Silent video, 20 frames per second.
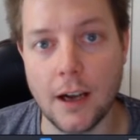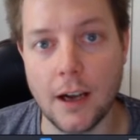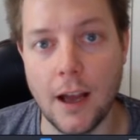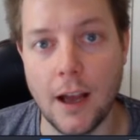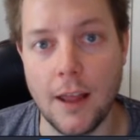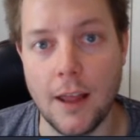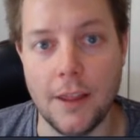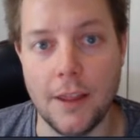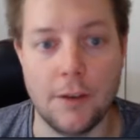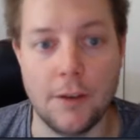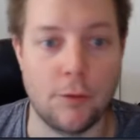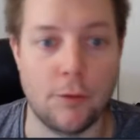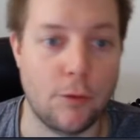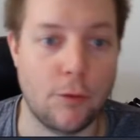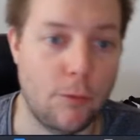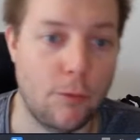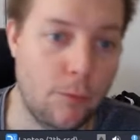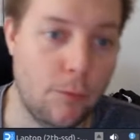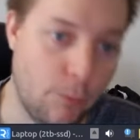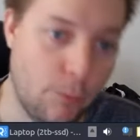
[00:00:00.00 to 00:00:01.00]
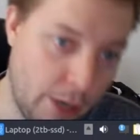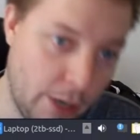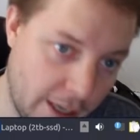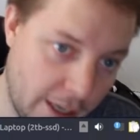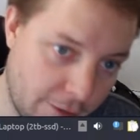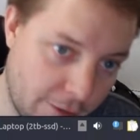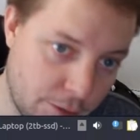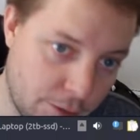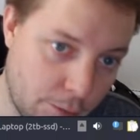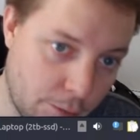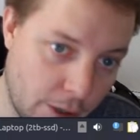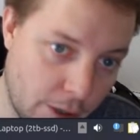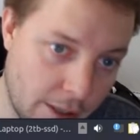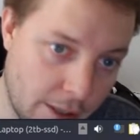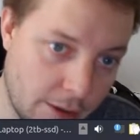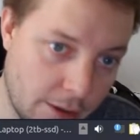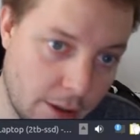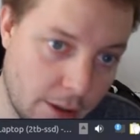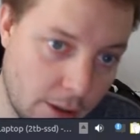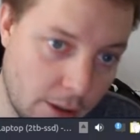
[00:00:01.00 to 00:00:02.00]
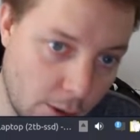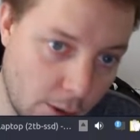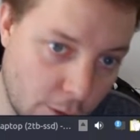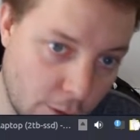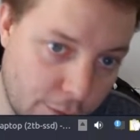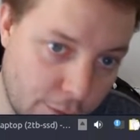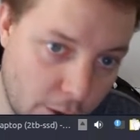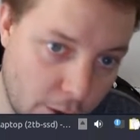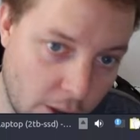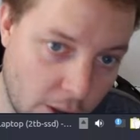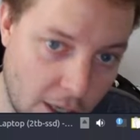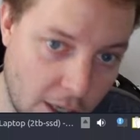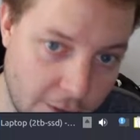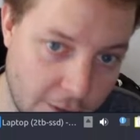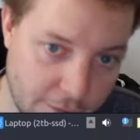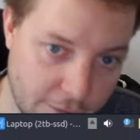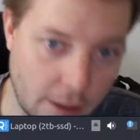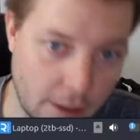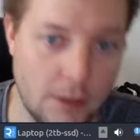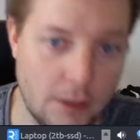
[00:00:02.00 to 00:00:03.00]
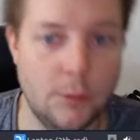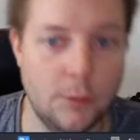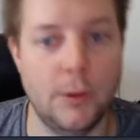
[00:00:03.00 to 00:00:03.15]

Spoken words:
and then we have to read the log file after,